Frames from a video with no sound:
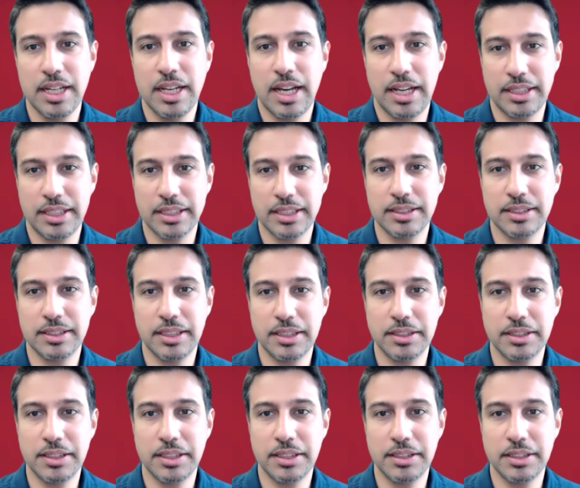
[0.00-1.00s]
I guess
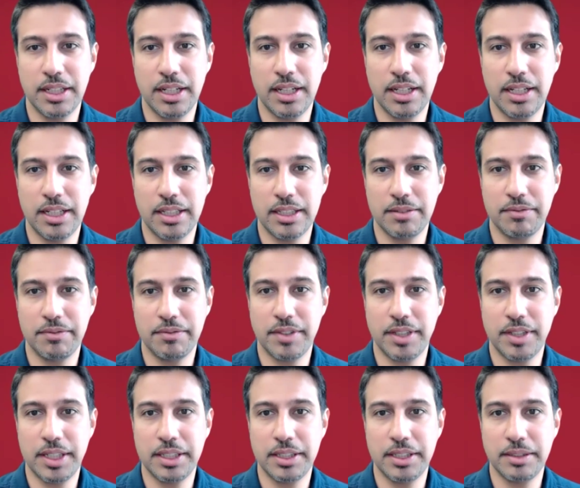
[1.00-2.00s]
there's a lot
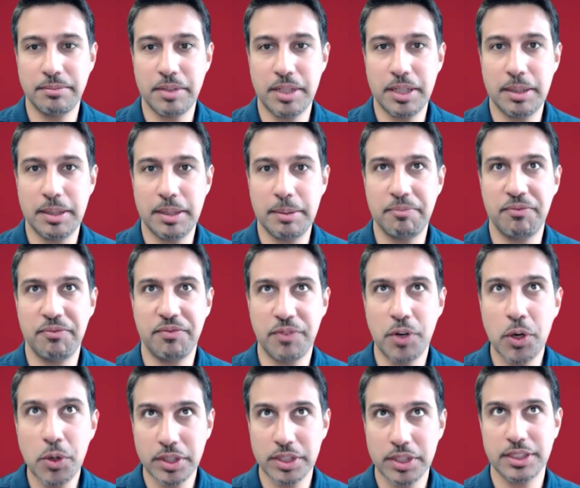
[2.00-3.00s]
of
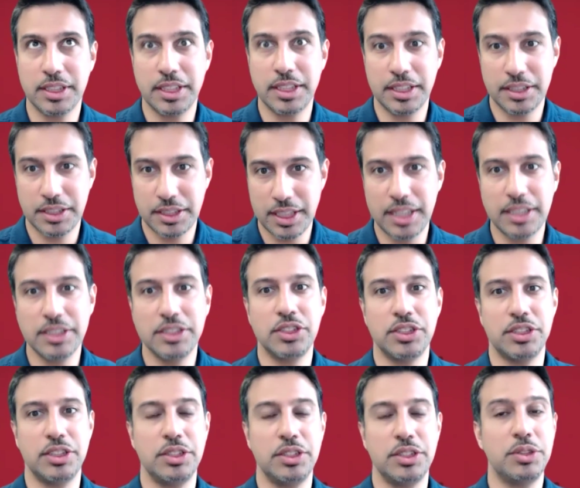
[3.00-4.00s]
focus and
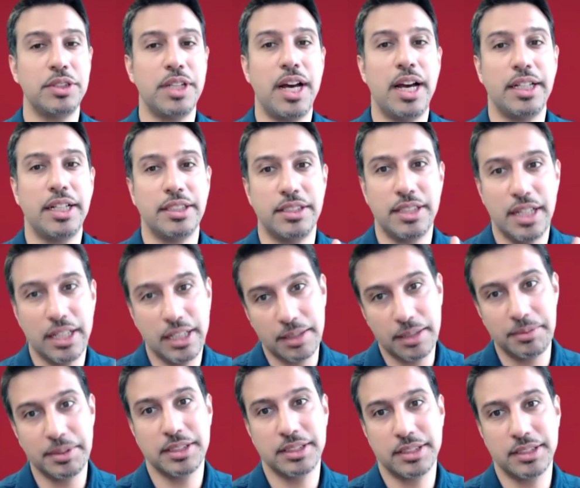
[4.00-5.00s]
attention to the
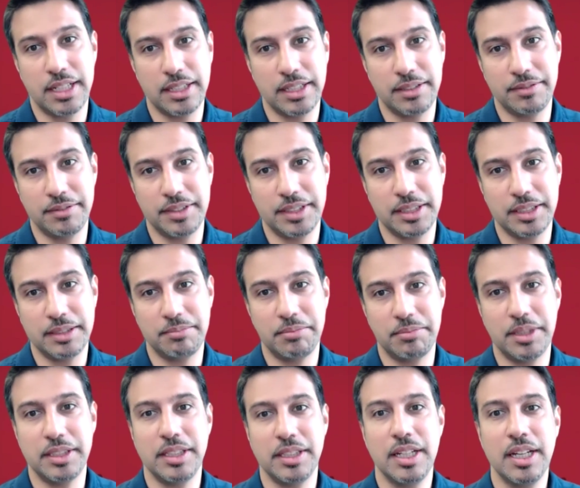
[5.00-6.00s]
hydrodynamic side of it,
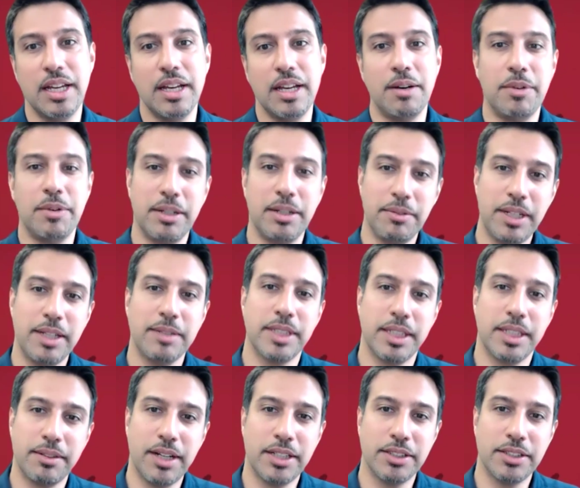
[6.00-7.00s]
but when I'm
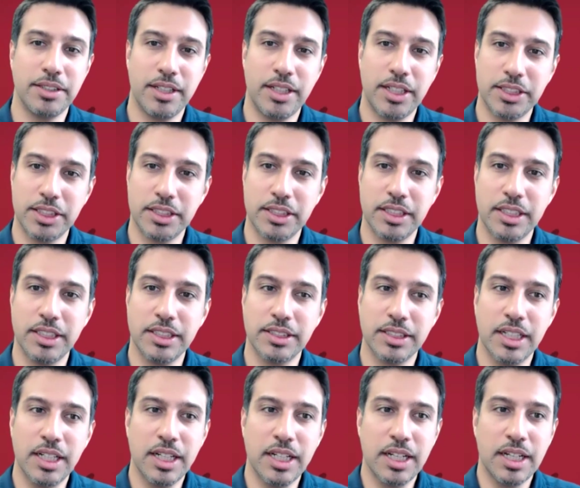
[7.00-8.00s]
saying hydrologic is
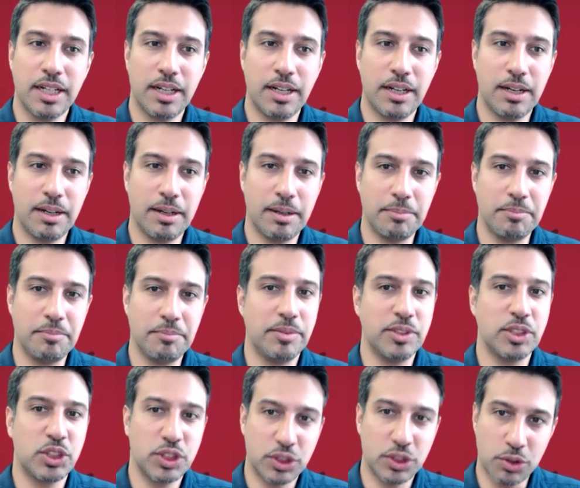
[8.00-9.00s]

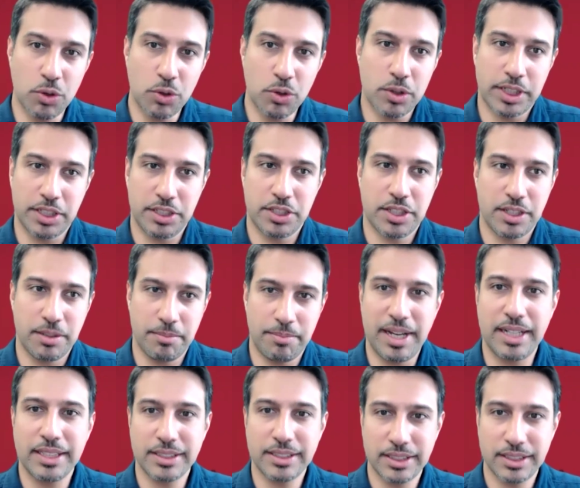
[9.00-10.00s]
storage
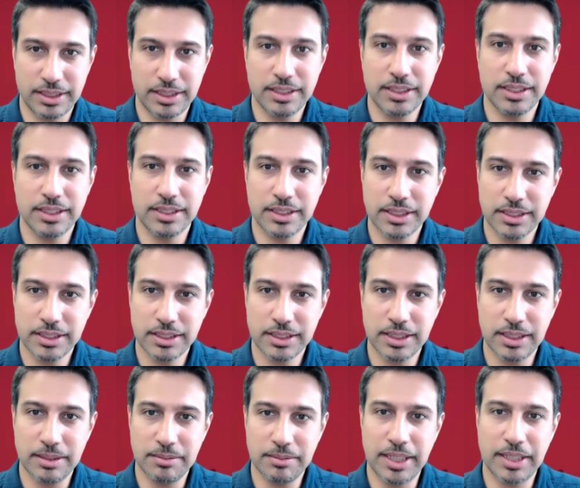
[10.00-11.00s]
capacity in the
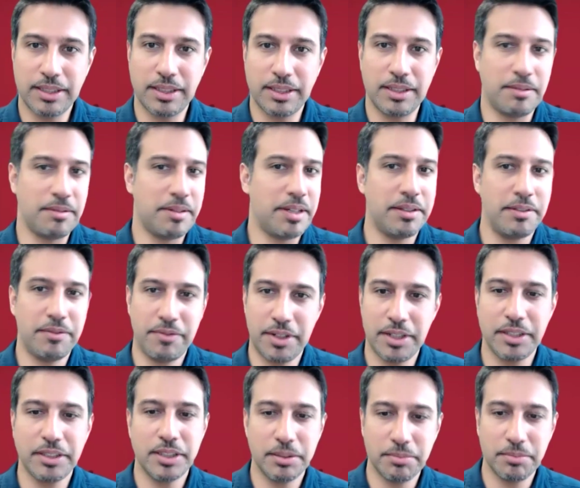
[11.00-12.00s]
system. Like a
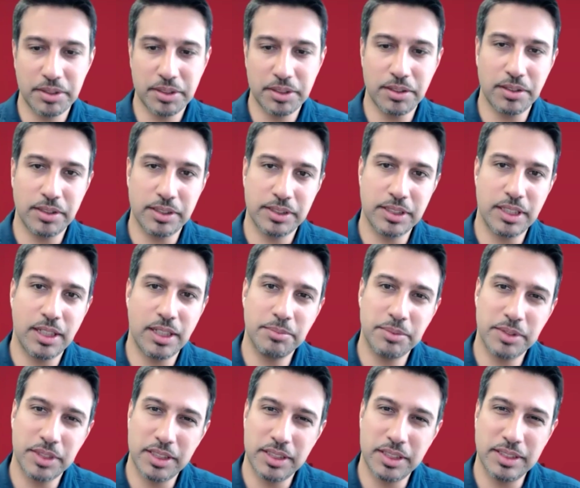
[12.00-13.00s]
very typical
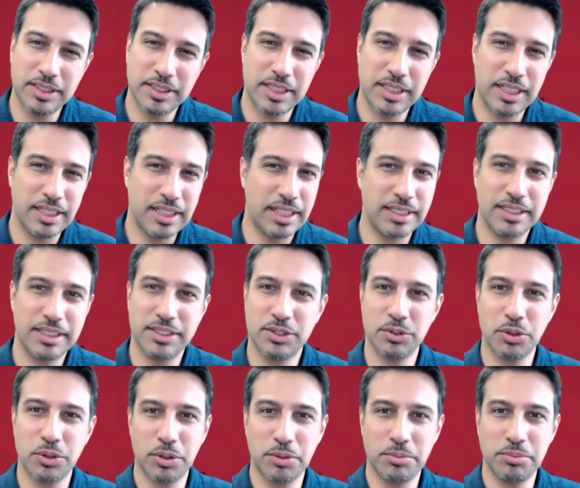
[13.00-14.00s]
assumption is that like the
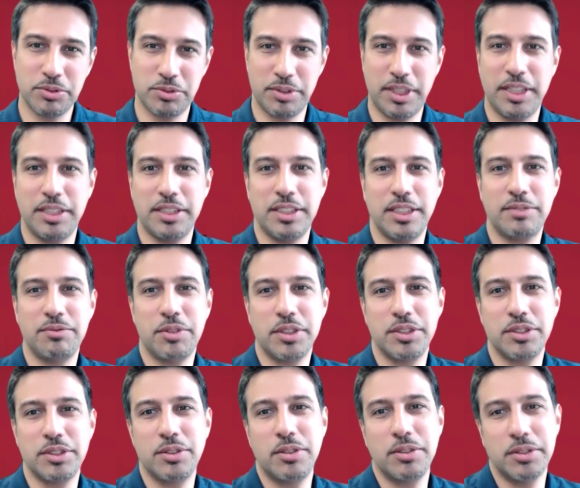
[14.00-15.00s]
storm drainage network
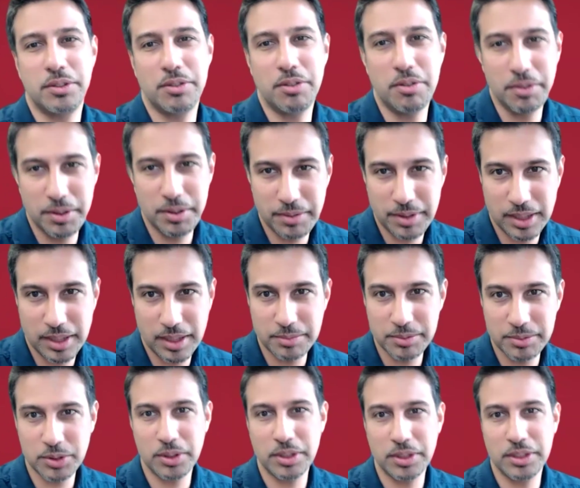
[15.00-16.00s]
is already
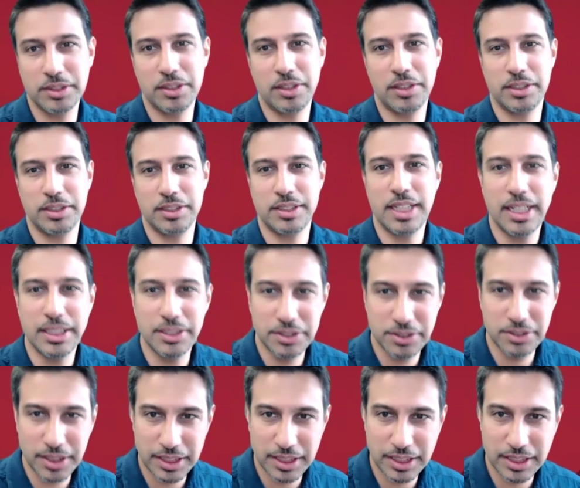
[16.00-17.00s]
overwhelmed, soil is already
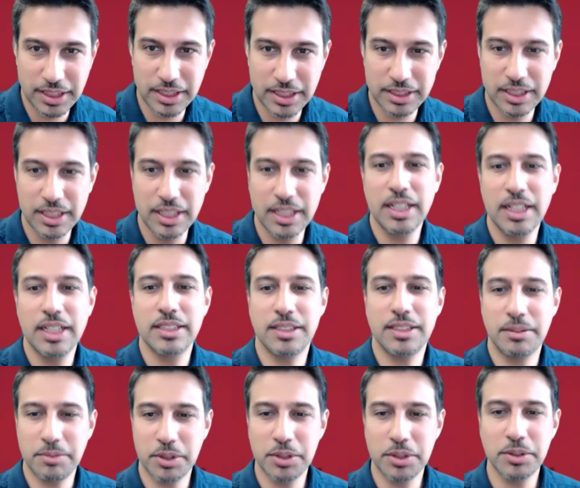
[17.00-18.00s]
saturated.
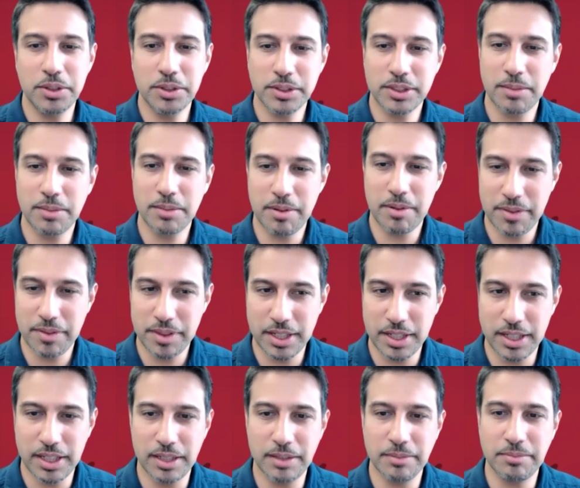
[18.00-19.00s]
So those type
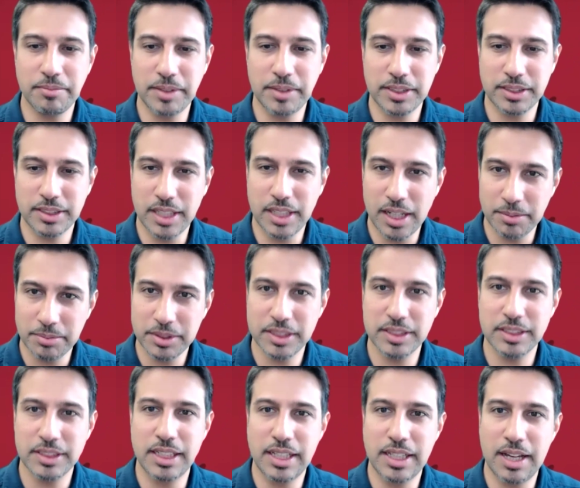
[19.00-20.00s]
of
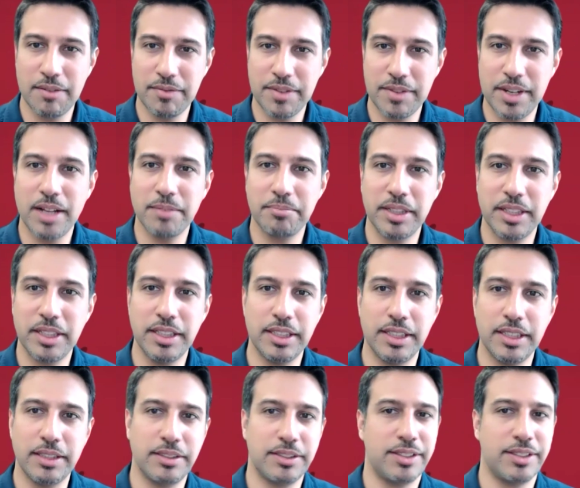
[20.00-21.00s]
assumptions that have not been
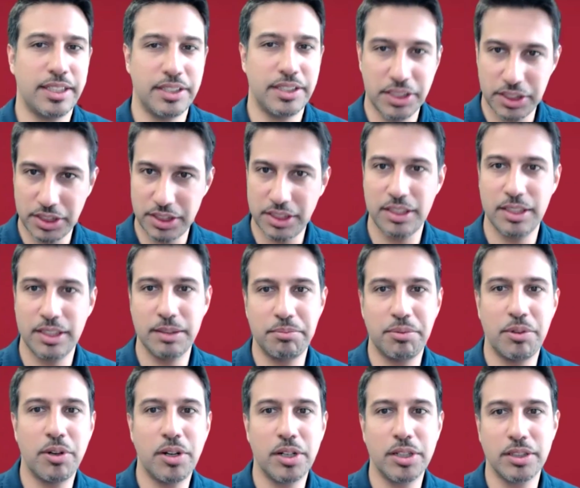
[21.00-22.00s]
a traditionally
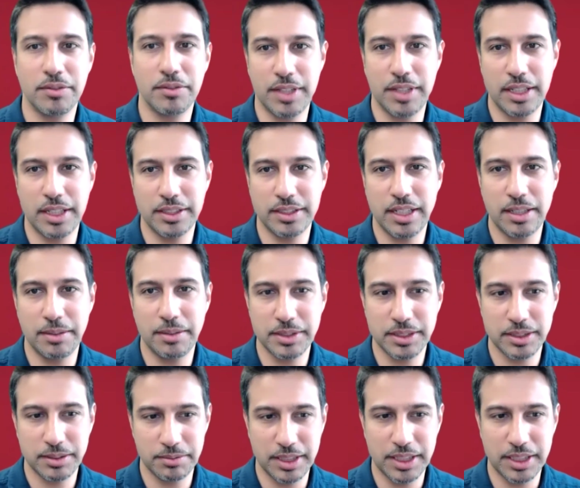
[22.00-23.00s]
part of the hydrodynamic
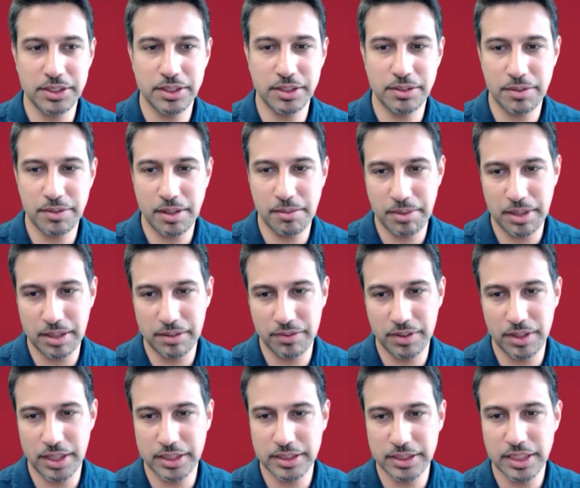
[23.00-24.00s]
simulation of compound
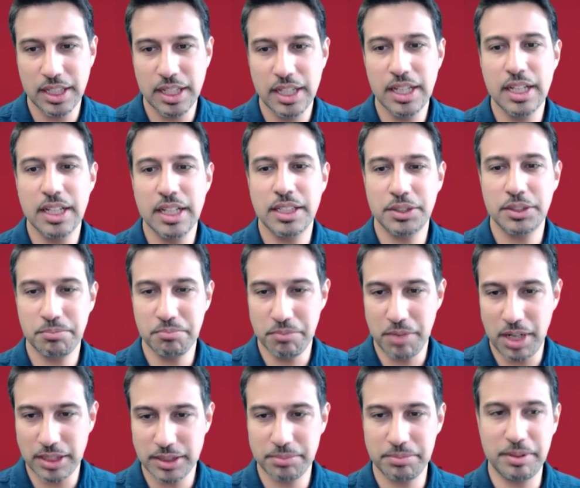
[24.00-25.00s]
floods
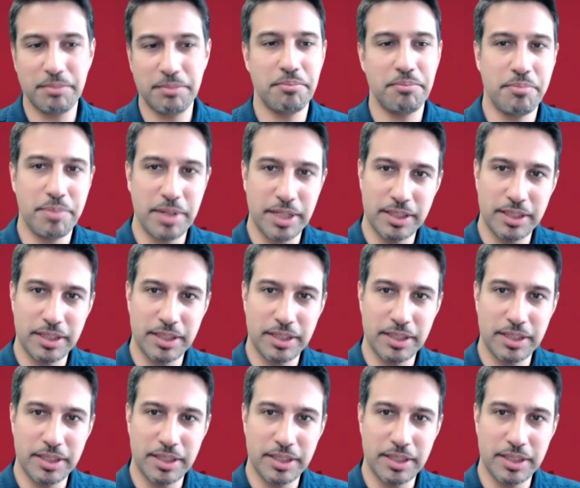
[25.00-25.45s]
must be